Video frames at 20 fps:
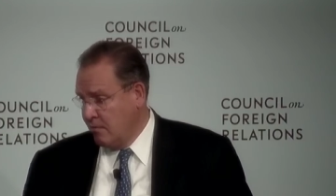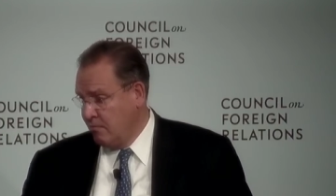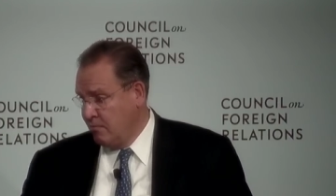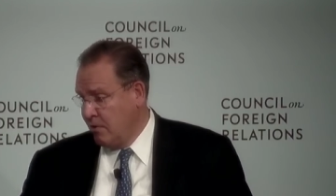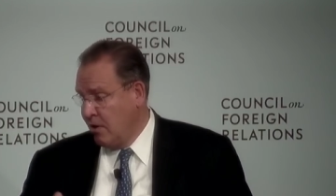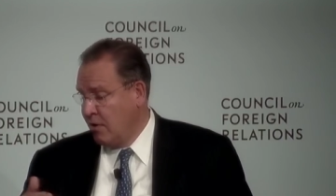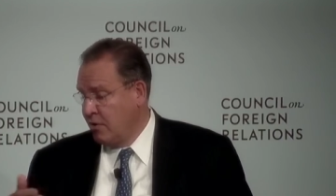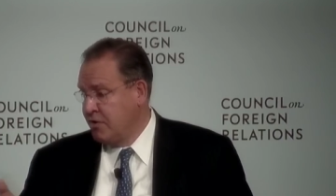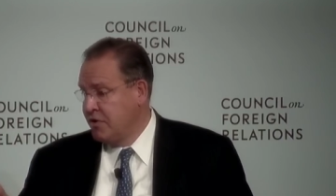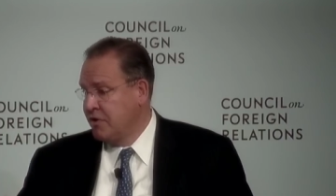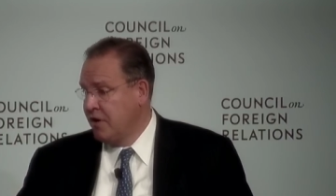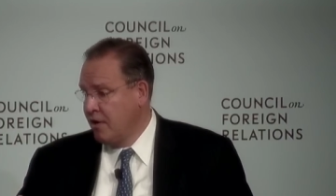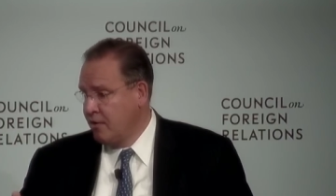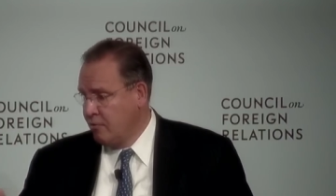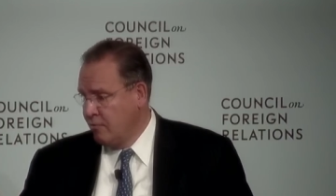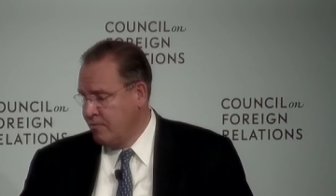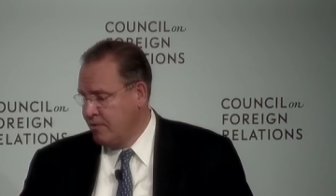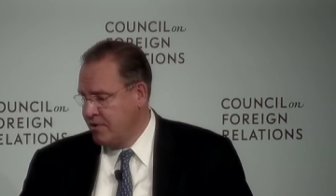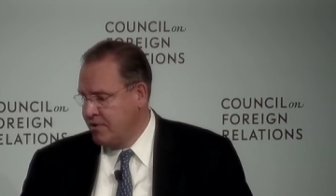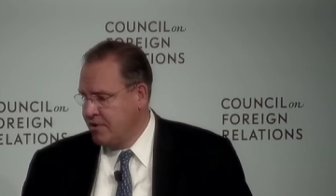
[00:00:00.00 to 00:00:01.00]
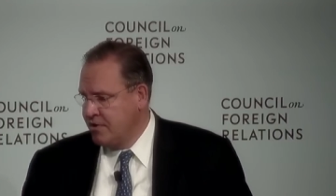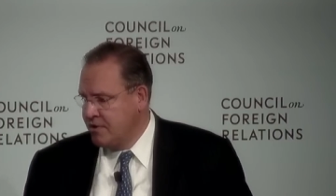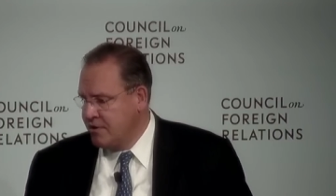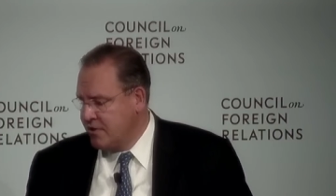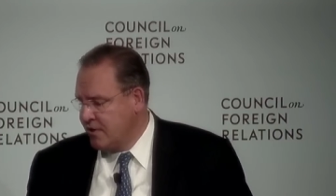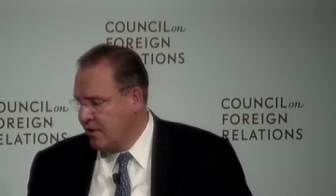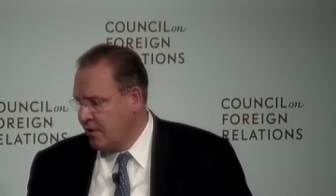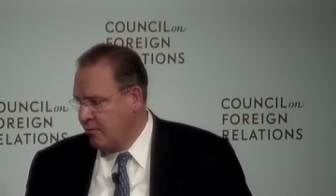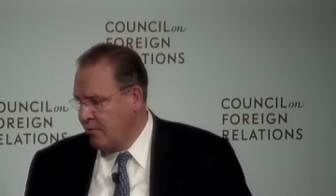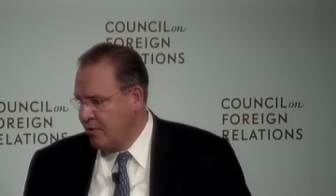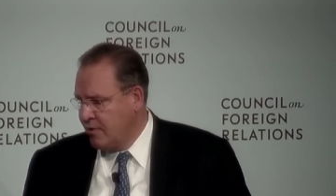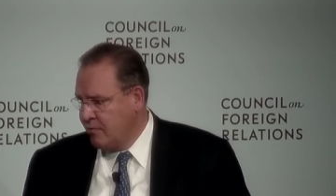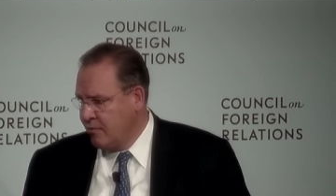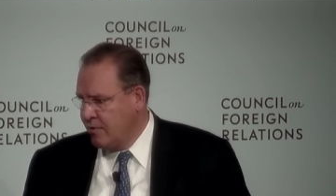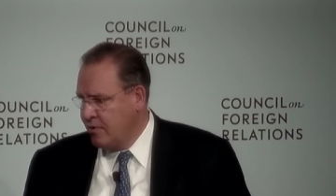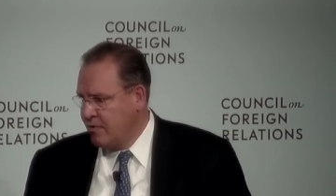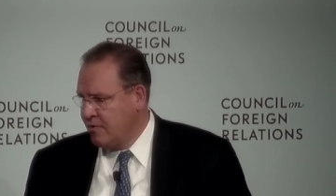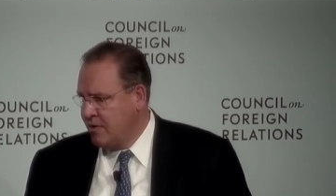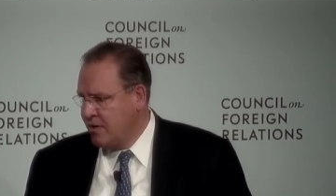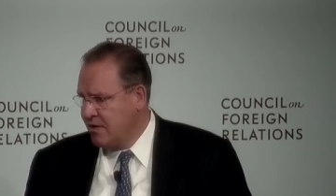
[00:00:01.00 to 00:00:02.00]
long cycle businesses like we do at
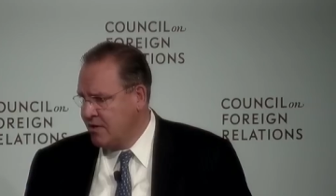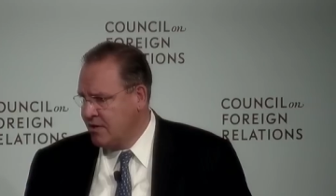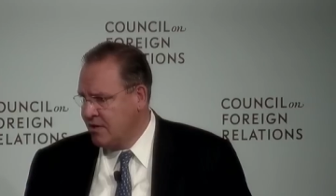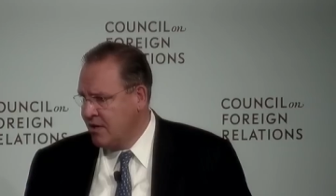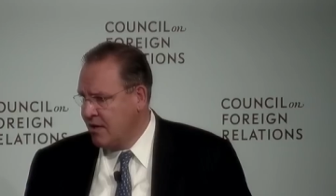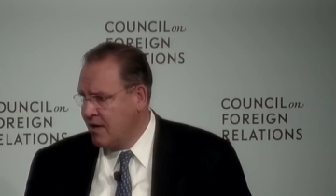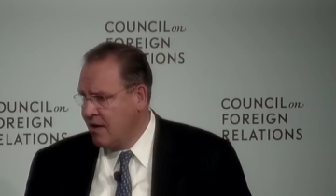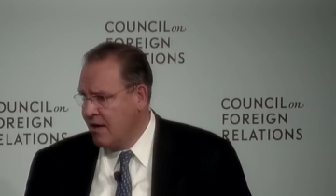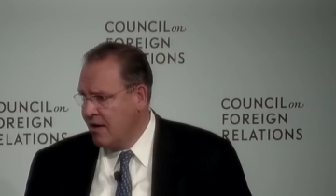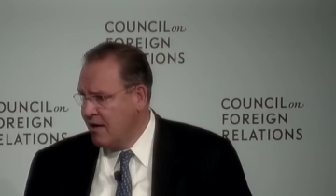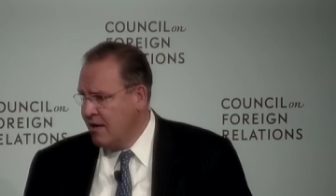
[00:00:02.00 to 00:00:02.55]
U T C,